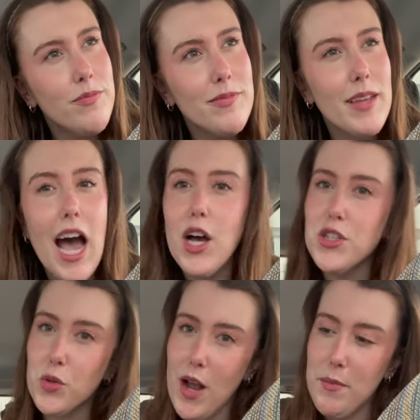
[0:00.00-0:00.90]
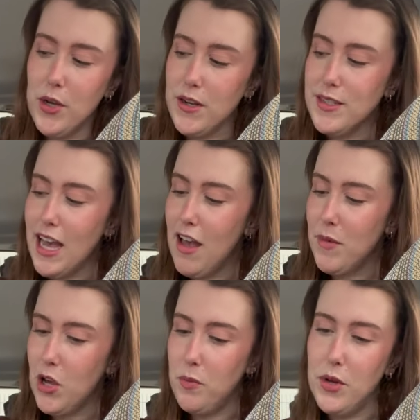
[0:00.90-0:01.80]
I also write books. I have
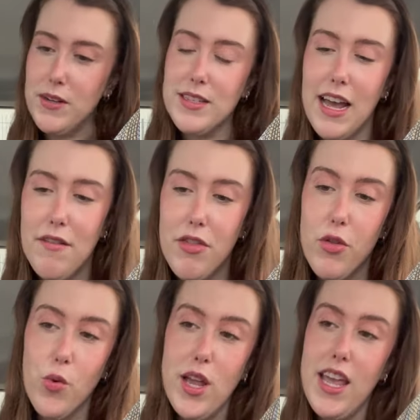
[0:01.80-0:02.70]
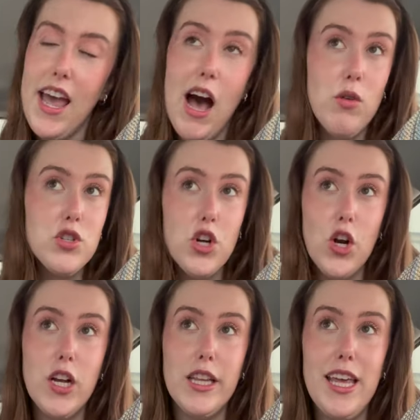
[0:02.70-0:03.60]
my own books. I have three out
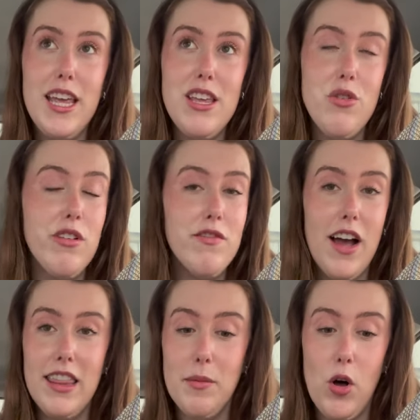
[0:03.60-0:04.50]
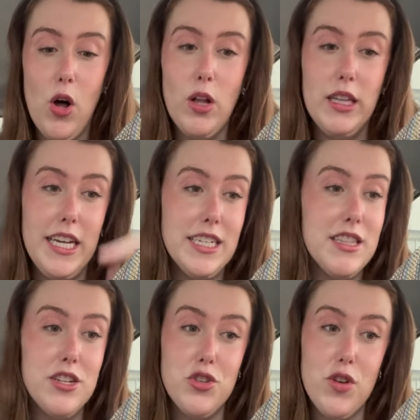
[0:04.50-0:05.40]
currently. You can find them all linked in
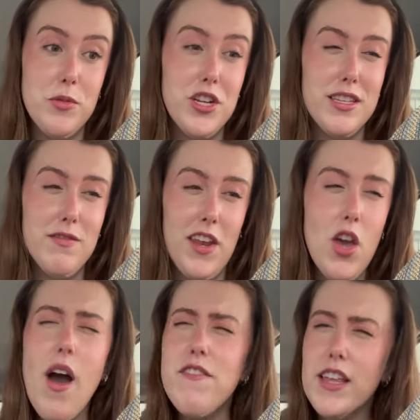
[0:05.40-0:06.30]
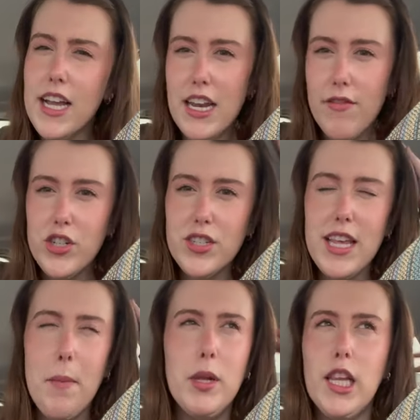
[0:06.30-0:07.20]
the description of this video. I feel like I never just
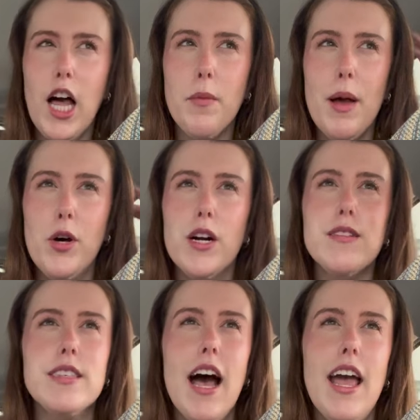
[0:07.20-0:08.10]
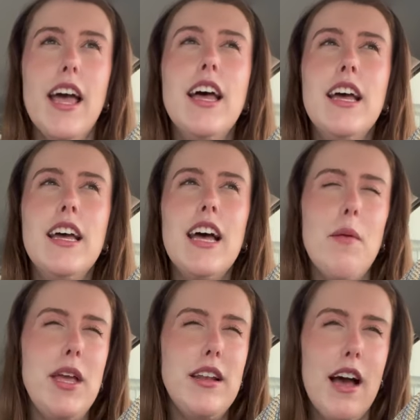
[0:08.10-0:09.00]
like plug my books. I, I
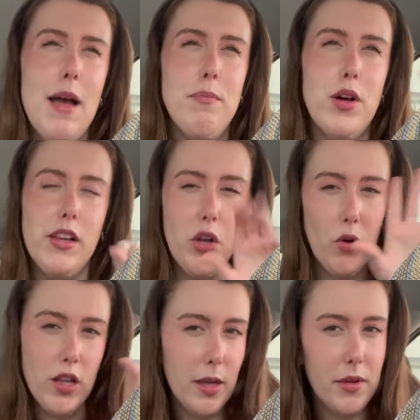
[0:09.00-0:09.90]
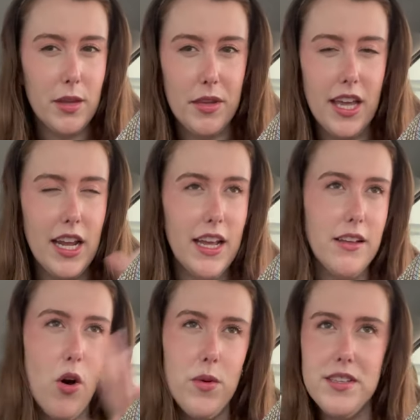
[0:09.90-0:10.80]
mean, I put a little clip at the beginning
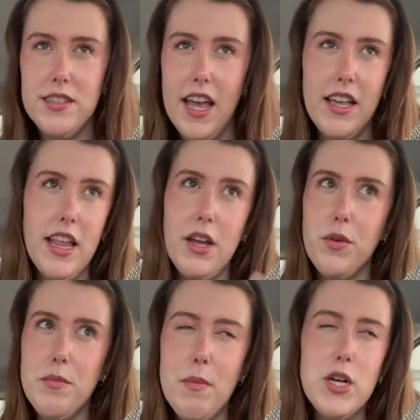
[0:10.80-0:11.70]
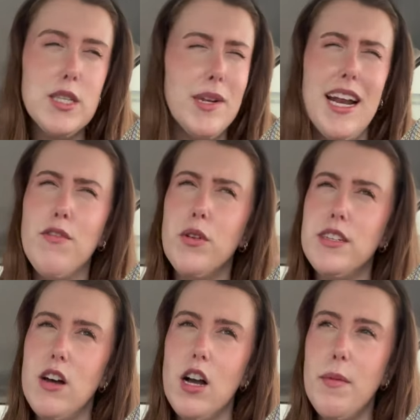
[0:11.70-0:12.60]
always saying like, read my books, but I never really
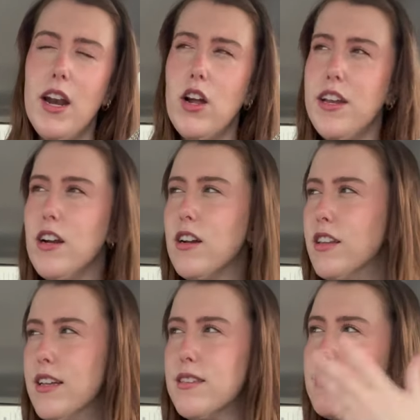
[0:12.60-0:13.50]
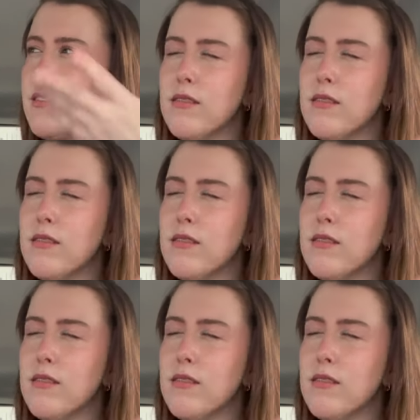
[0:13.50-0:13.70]
talk about it on here unless